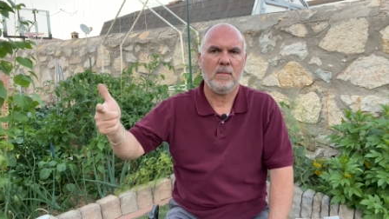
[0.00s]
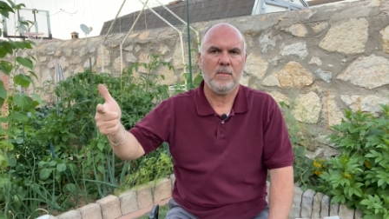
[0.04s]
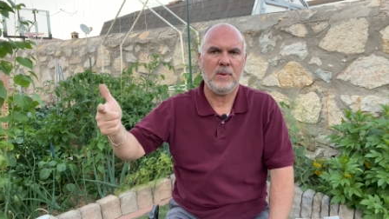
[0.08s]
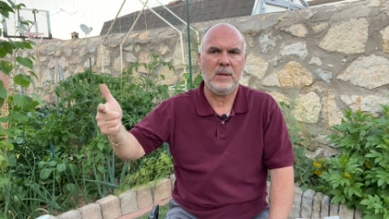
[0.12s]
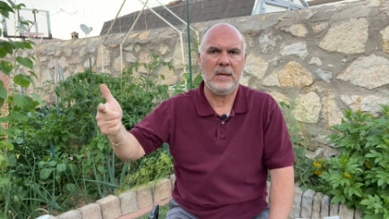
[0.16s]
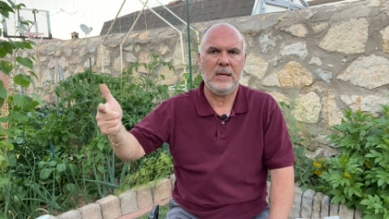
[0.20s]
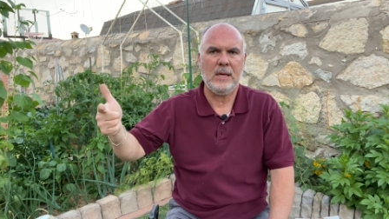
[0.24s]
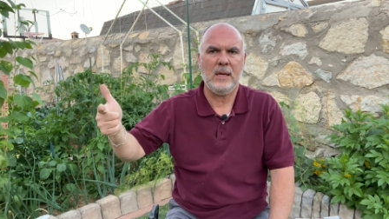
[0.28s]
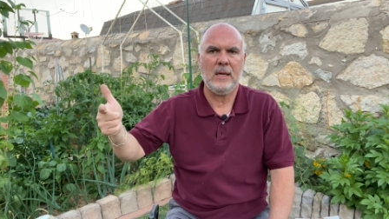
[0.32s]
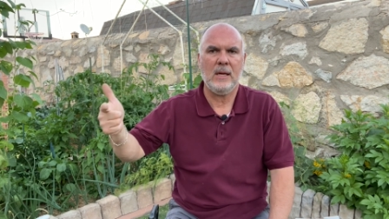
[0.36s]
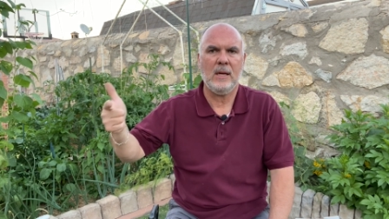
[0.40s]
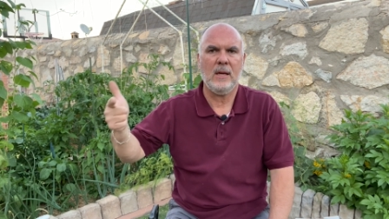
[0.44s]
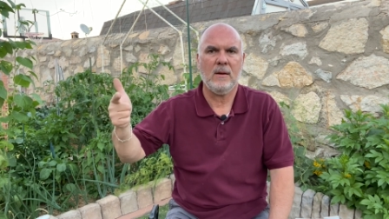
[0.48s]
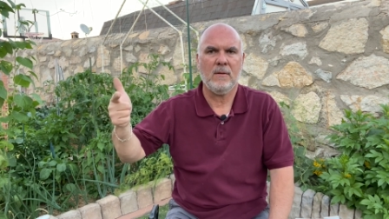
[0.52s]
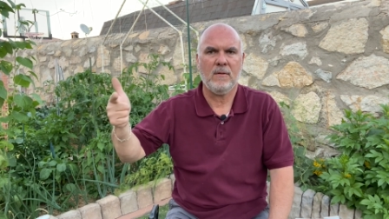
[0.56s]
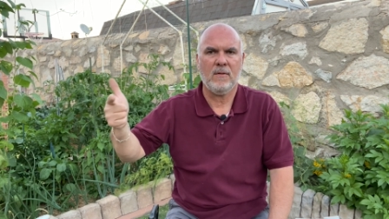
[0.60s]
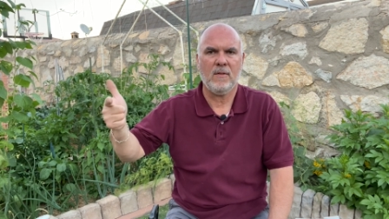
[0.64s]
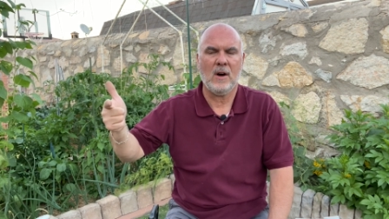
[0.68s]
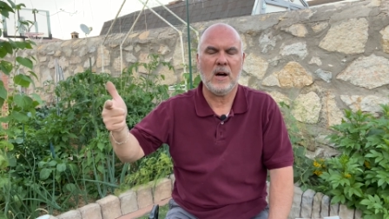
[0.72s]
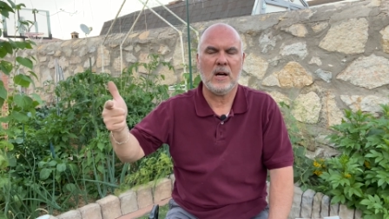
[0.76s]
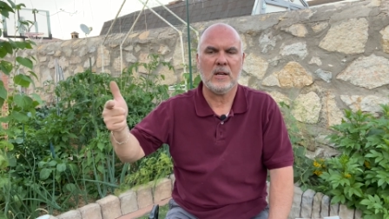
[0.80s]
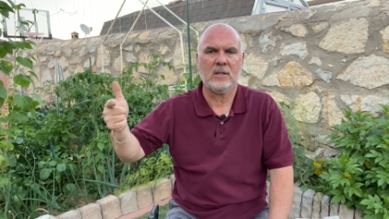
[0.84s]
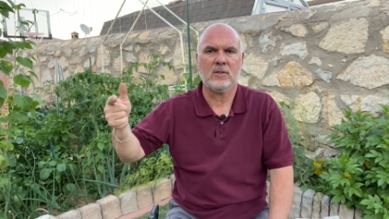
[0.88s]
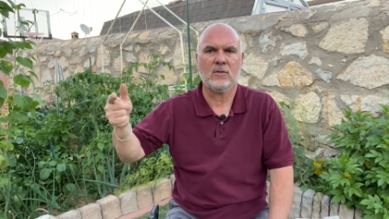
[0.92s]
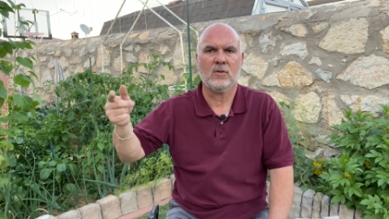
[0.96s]
P,
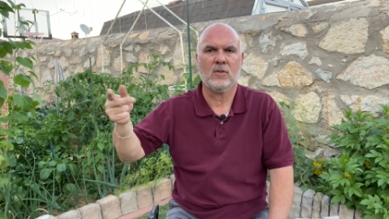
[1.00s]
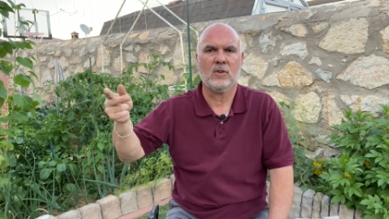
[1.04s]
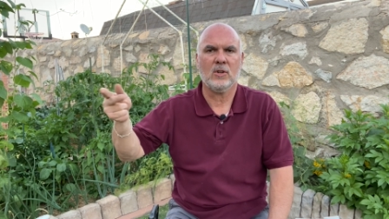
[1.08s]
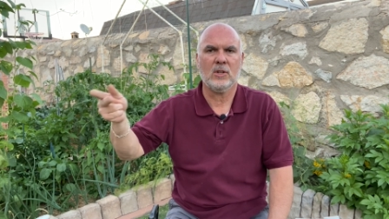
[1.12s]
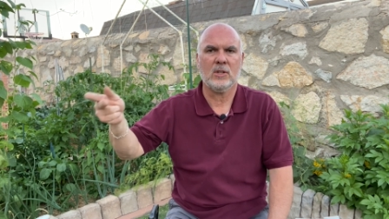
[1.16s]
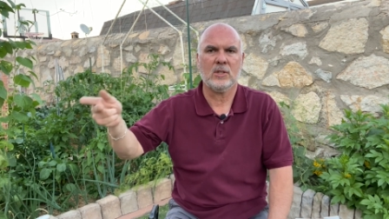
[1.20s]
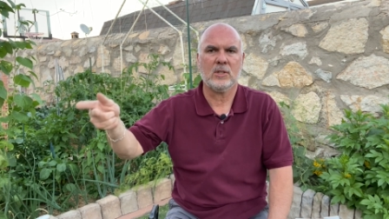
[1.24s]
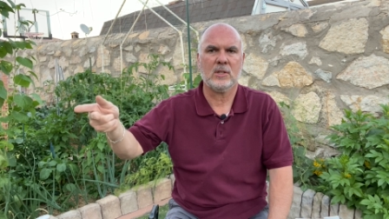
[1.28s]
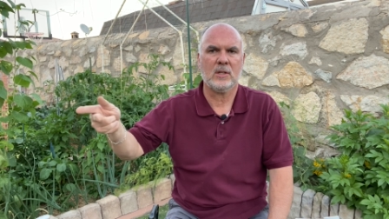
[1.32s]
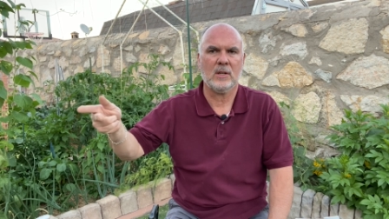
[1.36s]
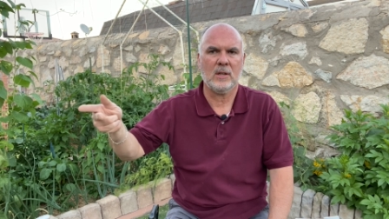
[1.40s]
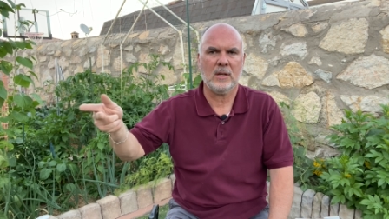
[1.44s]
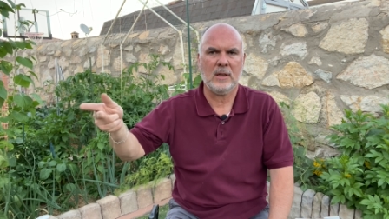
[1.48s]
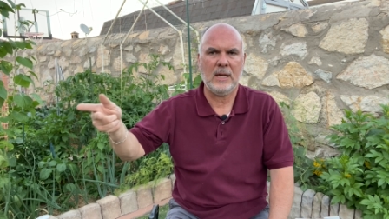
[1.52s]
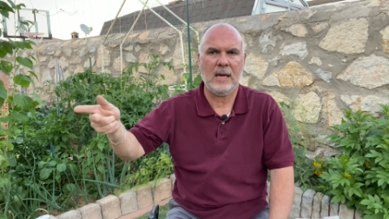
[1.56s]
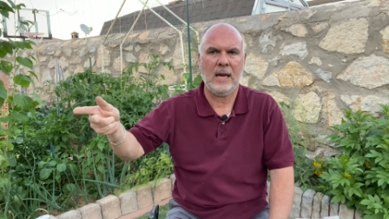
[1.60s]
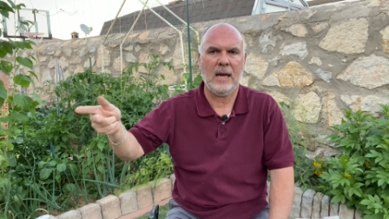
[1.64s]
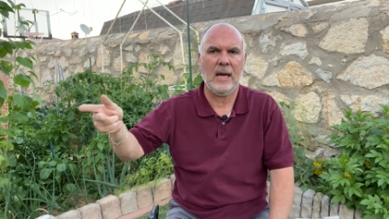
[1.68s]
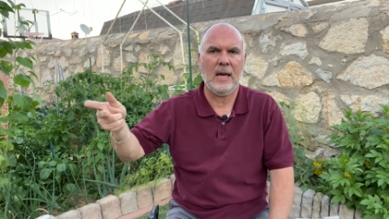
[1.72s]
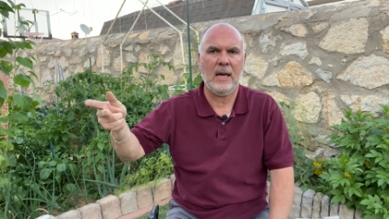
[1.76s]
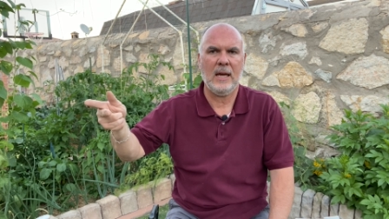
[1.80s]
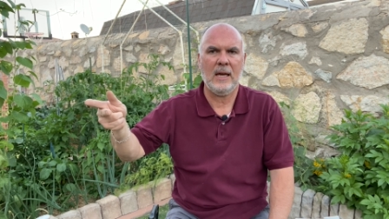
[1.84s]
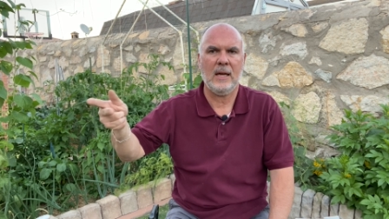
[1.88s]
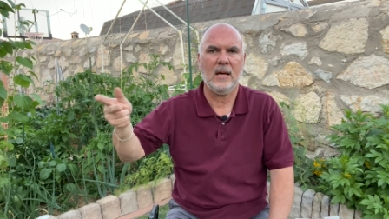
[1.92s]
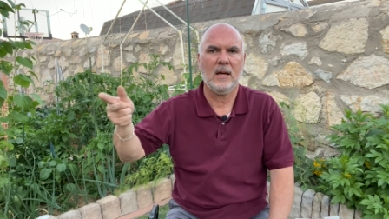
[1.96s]
phosphorus,
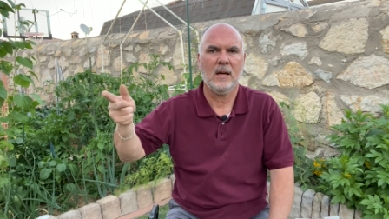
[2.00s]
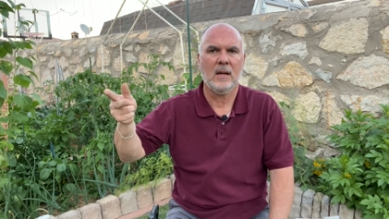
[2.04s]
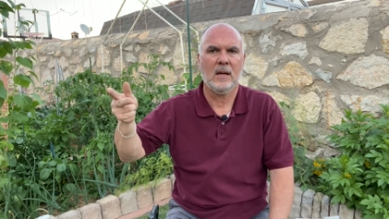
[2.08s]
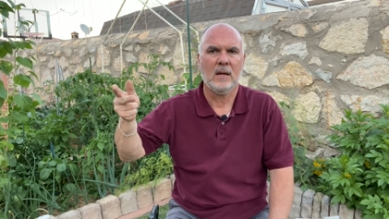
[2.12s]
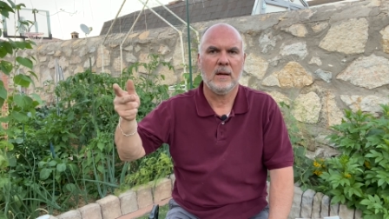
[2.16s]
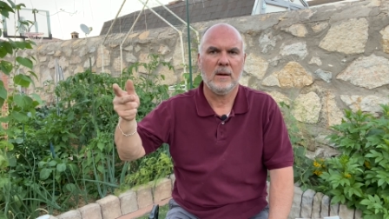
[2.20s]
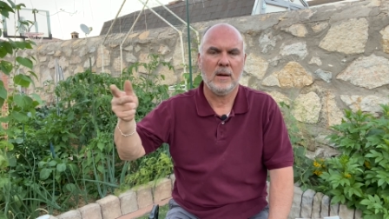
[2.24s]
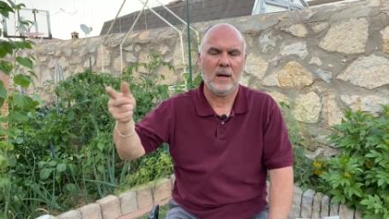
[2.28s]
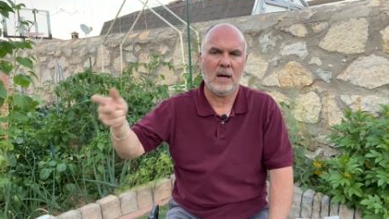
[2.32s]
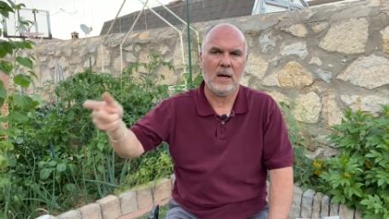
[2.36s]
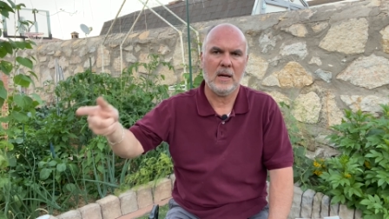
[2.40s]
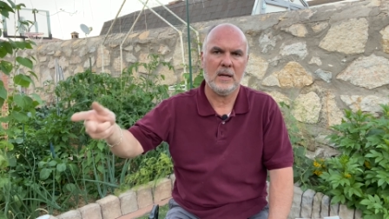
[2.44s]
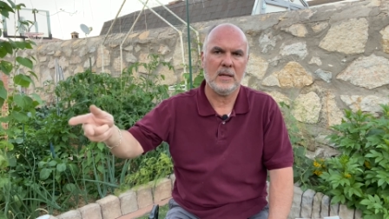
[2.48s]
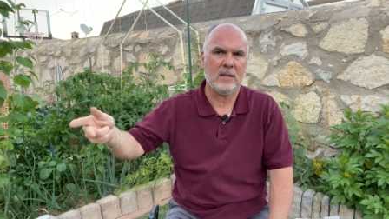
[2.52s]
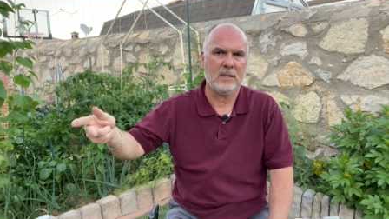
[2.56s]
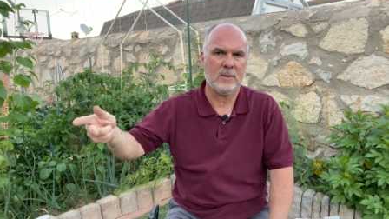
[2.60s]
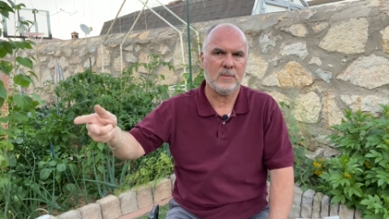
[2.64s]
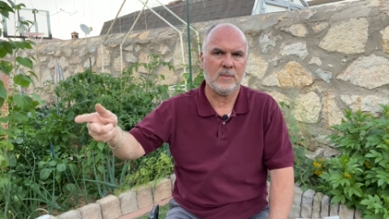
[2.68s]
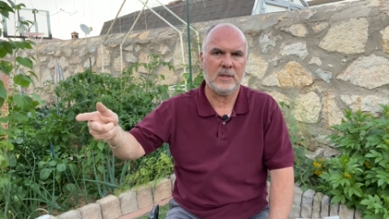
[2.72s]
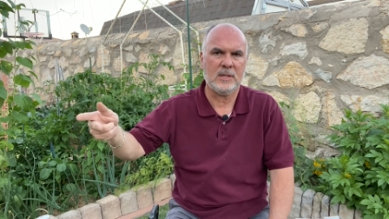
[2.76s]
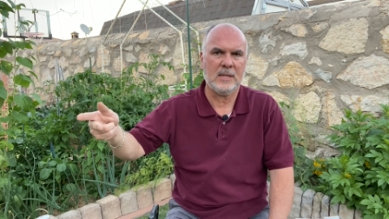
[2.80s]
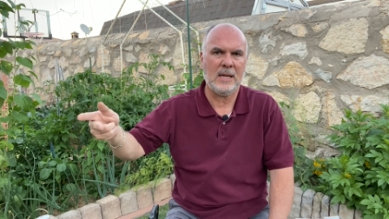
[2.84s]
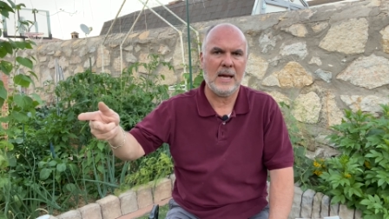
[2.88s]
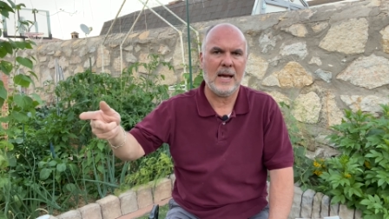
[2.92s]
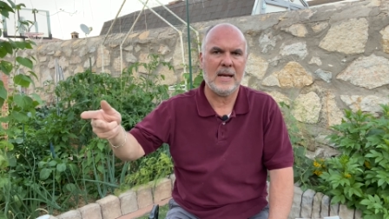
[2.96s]
K uh, is
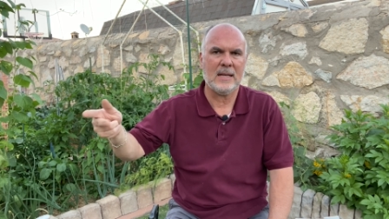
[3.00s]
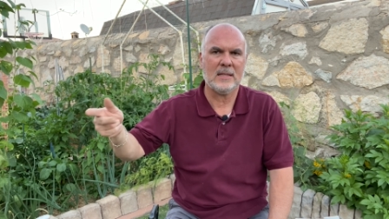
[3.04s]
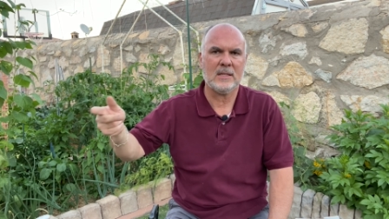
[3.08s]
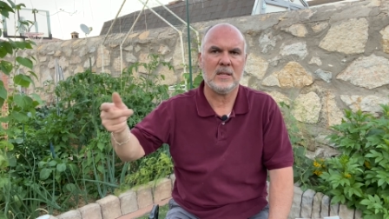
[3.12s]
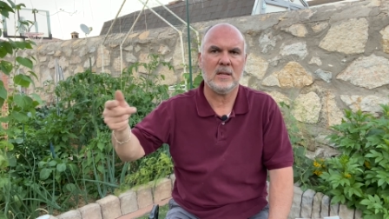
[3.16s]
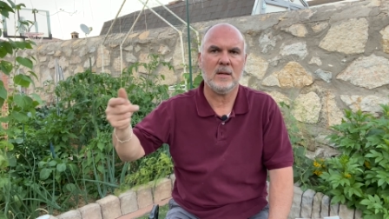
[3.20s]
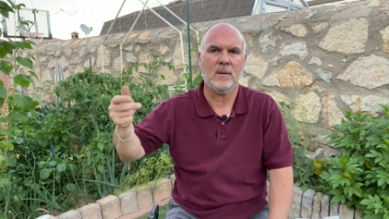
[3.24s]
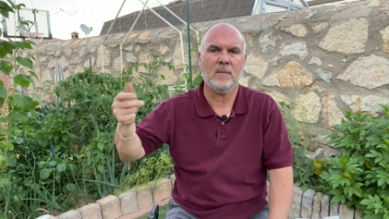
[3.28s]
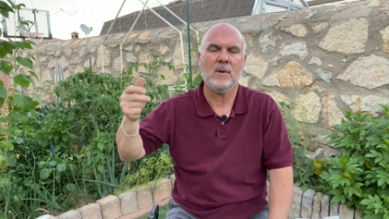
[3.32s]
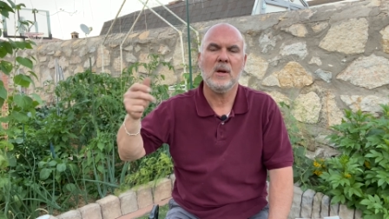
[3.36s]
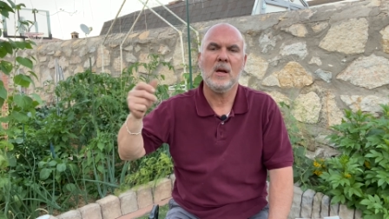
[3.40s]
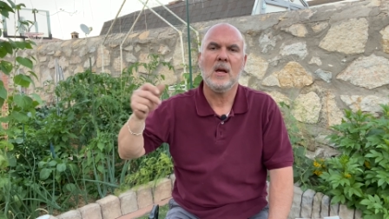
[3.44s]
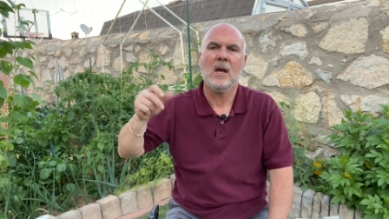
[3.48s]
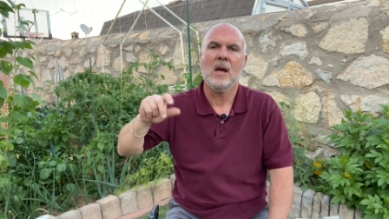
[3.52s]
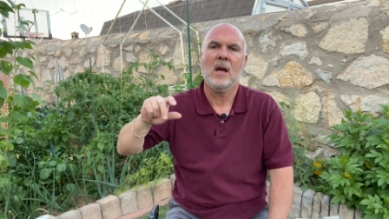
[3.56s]
potassium